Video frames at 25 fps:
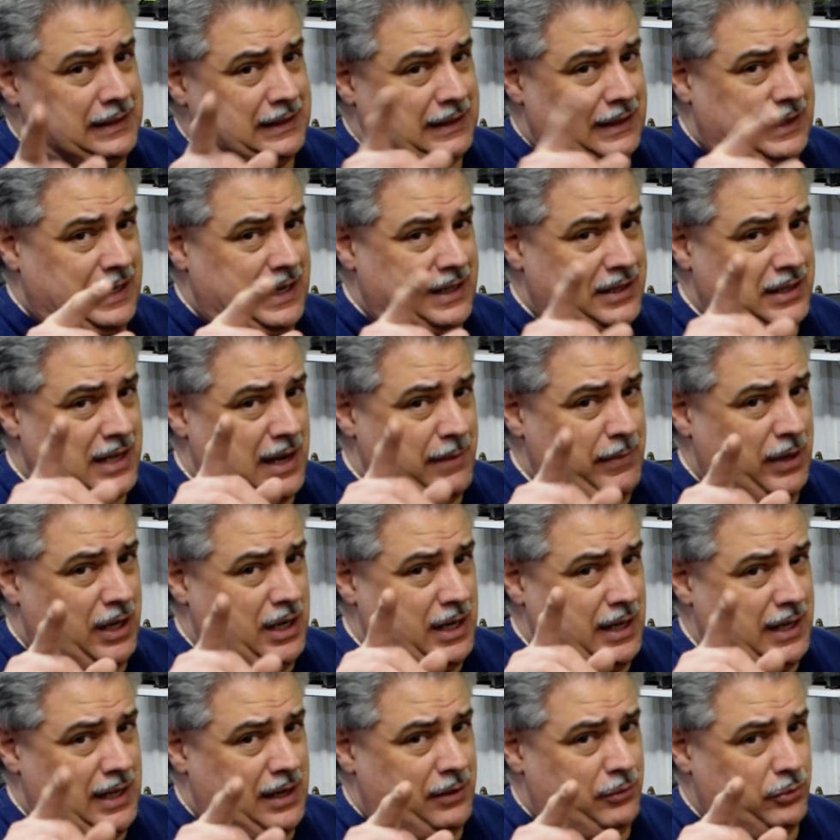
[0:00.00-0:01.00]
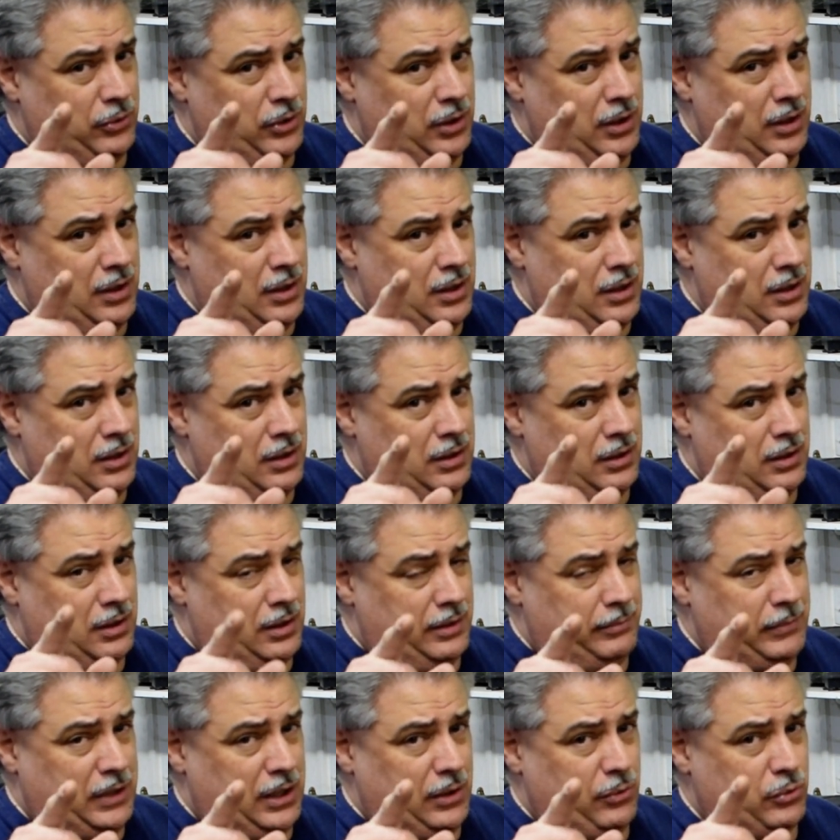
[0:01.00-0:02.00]
The last time it cut out
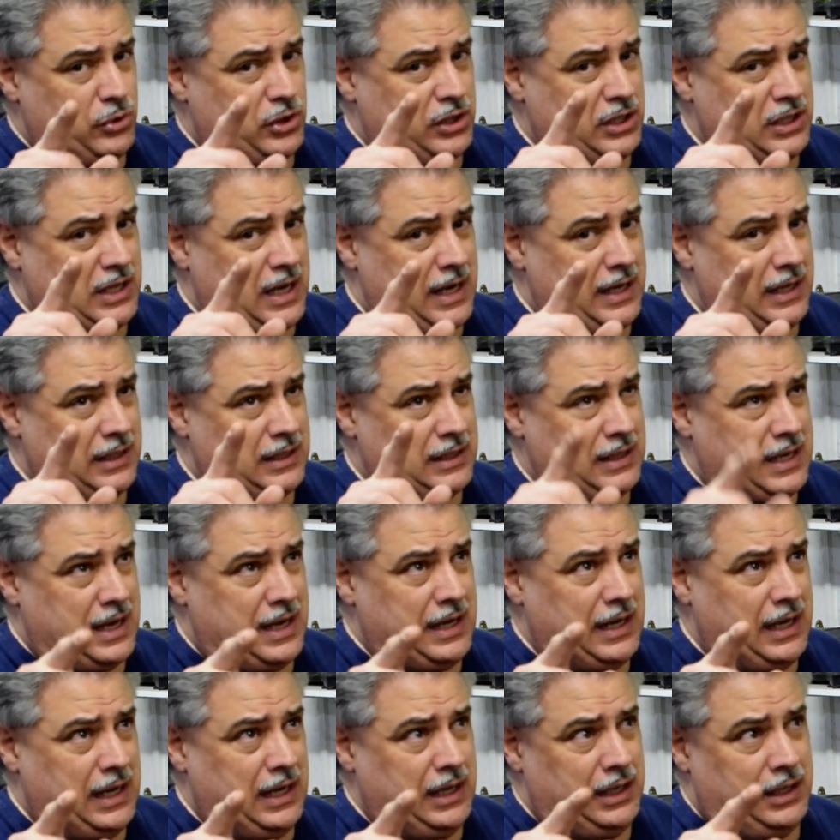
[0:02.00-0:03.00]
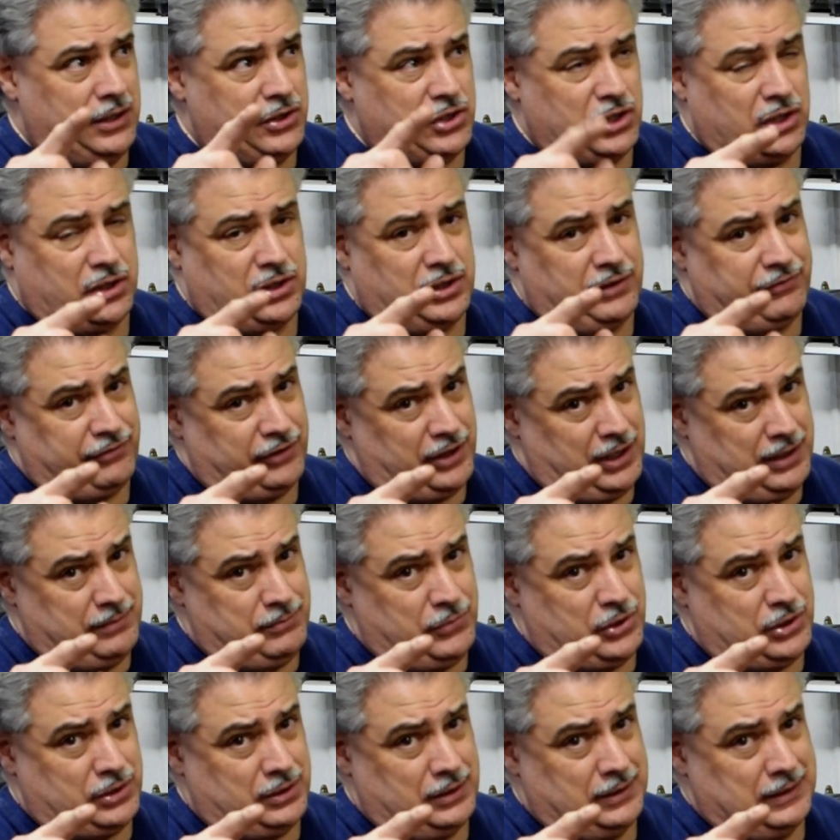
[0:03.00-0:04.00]
on me, it was set at 1080, 60
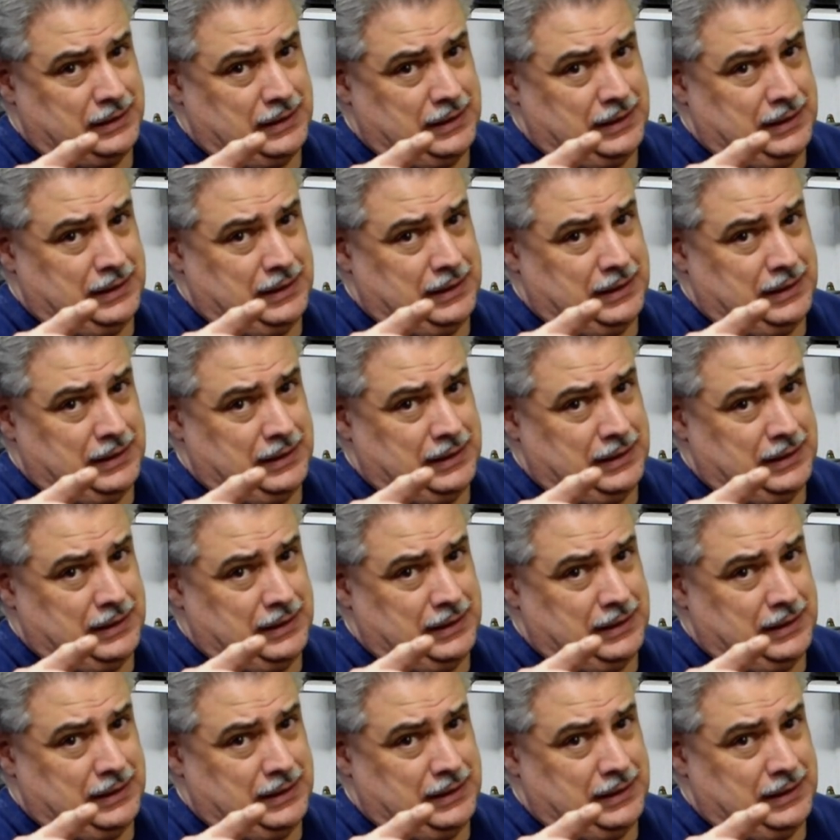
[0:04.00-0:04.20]
frames.